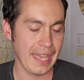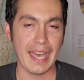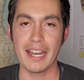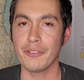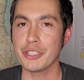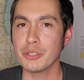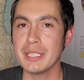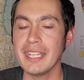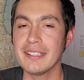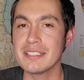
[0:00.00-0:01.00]
And I've also
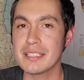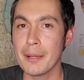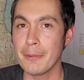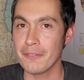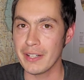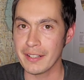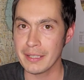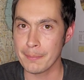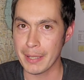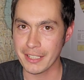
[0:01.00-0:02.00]
taken some
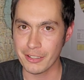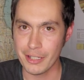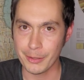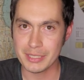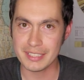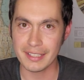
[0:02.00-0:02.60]
very minor notes